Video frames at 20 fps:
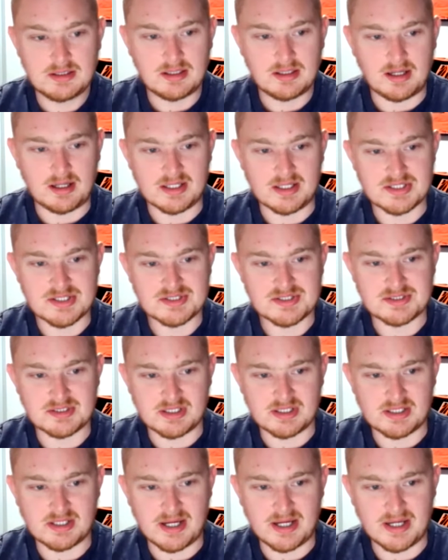I've
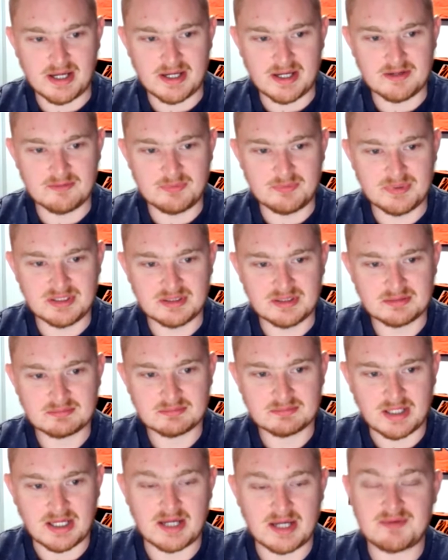
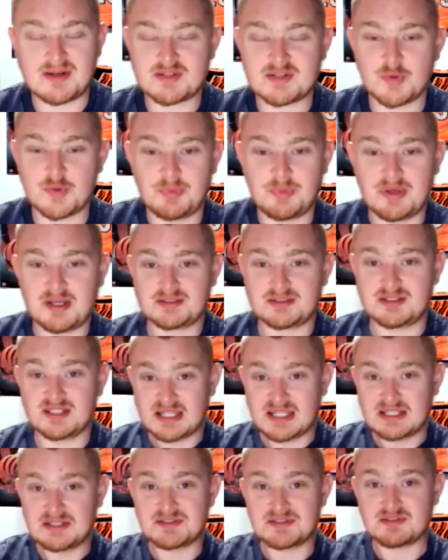actually picked
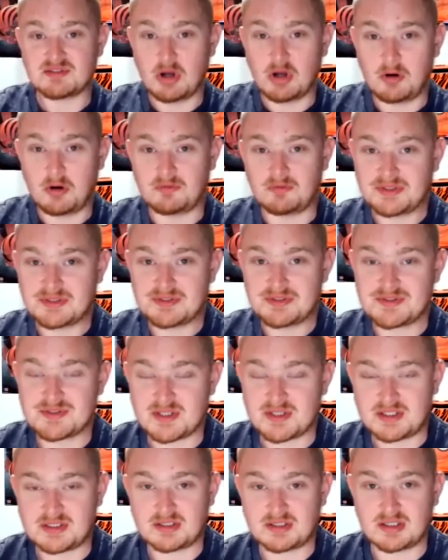against the Dolphins
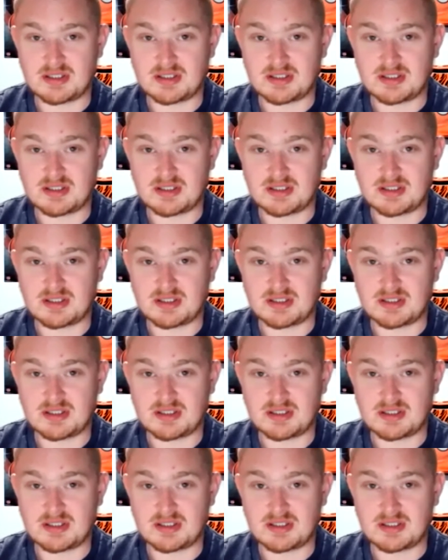in